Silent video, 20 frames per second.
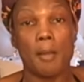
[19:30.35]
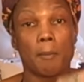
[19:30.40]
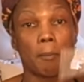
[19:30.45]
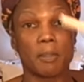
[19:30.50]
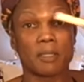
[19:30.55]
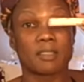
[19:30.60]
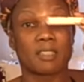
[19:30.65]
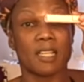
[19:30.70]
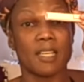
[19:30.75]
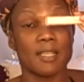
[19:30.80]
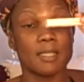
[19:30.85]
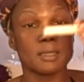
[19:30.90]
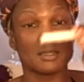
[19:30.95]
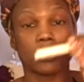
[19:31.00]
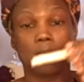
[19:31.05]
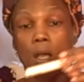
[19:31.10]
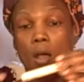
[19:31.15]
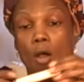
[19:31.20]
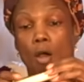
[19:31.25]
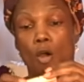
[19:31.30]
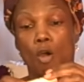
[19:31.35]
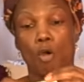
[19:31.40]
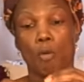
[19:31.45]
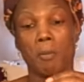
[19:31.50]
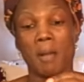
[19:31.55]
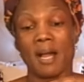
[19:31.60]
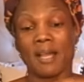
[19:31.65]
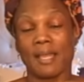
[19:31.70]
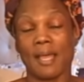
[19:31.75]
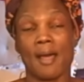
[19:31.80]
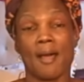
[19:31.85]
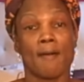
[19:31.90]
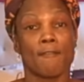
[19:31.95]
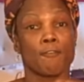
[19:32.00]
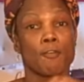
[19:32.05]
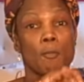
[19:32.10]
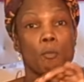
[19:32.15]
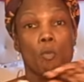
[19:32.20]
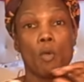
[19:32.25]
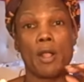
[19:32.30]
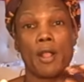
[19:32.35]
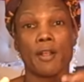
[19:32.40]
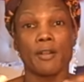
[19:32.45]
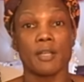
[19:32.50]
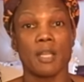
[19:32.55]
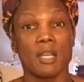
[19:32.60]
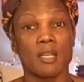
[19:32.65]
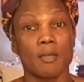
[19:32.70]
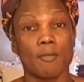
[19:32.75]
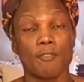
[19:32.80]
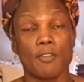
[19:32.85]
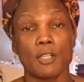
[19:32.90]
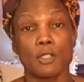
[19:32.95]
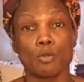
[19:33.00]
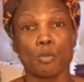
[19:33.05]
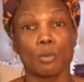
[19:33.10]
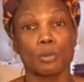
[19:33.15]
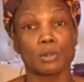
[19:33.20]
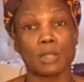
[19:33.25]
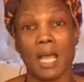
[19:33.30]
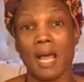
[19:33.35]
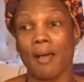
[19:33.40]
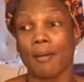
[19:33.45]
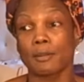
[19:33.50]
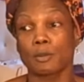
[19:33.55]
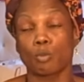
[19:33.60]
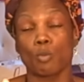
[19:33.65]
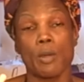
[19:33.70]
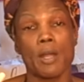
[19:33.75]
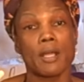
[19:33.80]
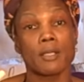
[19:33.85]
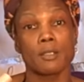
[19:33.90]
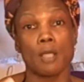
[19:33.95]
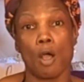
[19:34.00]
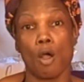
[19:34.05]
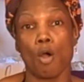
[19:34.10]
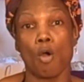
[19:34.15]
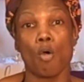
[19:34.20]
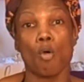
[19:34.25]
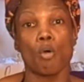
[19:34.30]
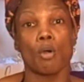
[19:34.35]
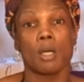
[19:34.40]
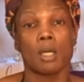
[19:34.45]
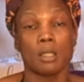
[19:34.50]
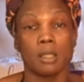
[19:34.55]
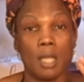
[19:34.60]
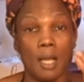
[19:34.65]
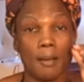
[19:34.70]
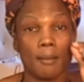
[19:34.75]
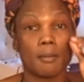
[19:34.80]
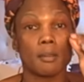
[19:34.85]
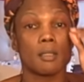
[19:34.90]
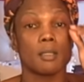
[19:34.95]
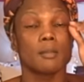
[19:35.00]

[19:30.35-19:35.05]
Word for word: But this, oh my God, from wearing individuals, I was wearing the old clunk,